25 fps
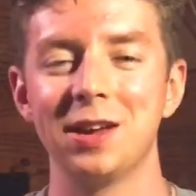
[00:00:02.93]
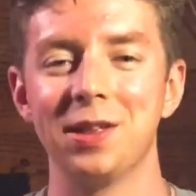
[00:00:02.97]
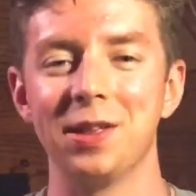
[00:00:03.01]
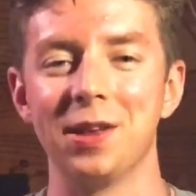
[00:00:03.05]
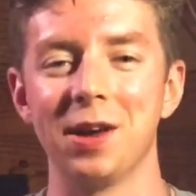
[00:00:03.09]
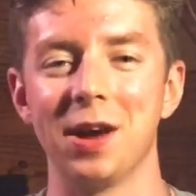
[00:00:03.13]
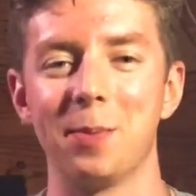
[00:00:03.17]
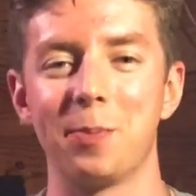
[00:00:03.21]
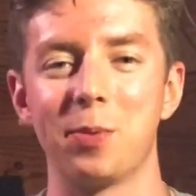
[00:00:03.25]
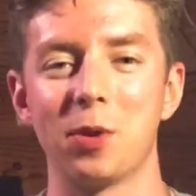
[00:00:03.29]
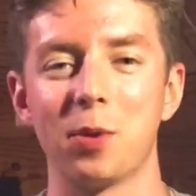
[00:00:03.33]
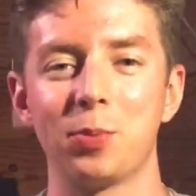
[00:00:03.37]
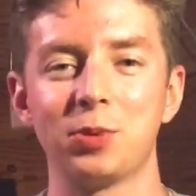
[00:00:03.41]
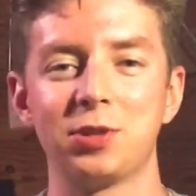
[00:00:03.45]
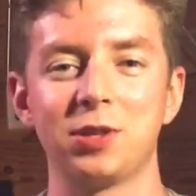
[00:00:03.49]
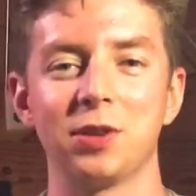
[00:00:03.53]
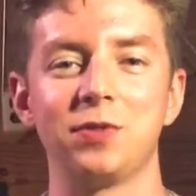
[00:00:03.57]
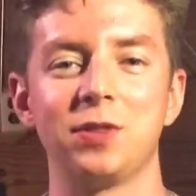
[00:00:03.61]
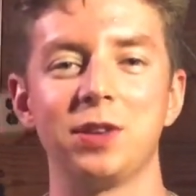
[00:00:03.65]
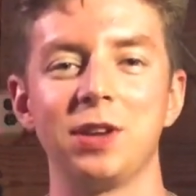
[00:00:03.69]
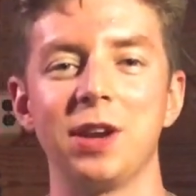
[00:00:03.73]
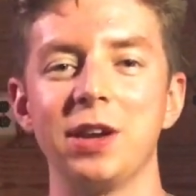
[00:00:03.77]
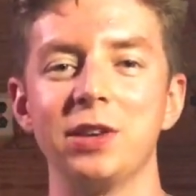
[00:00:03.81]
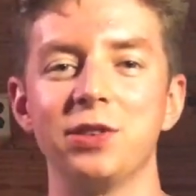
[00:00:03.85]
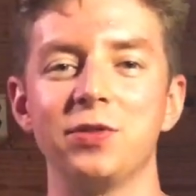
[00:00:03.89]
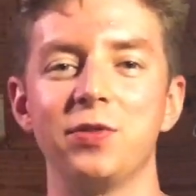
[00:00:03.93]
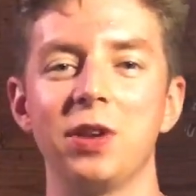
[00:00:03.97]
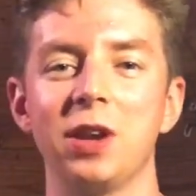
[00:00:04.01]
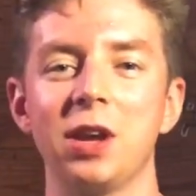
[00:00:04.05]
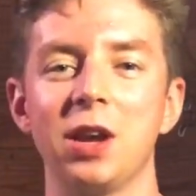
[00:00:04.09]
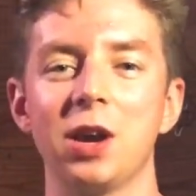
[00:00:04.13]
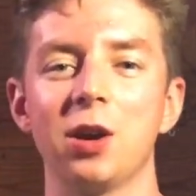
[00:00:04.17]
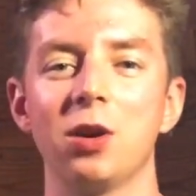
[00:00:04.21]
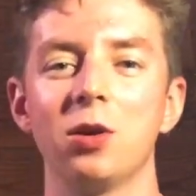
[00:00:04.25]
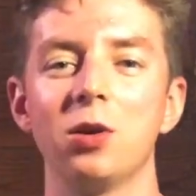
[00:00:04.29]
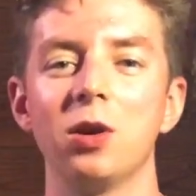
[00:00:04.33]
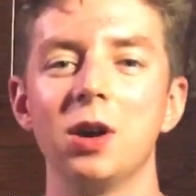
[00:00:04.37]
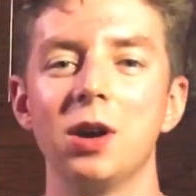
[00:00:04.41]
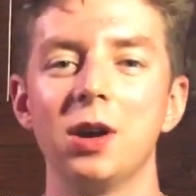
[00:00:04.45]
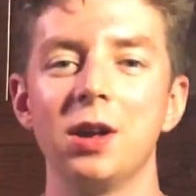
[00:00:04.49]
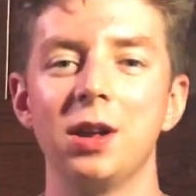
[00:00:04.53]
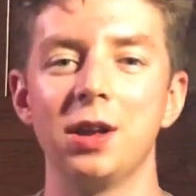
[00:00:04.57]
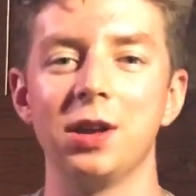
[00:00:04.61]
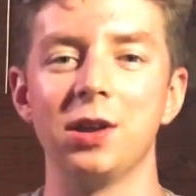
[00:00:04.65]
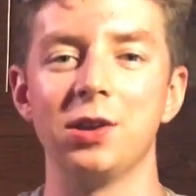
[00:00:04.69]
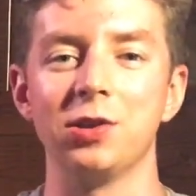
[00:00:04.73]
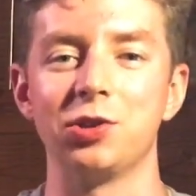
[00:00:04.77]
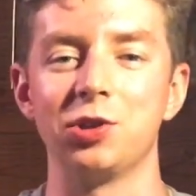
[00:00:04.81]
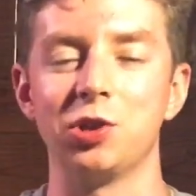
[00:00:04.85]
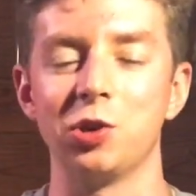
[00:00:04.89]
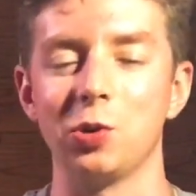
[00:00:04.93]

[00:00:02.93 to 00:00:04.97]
The purpose of today's video is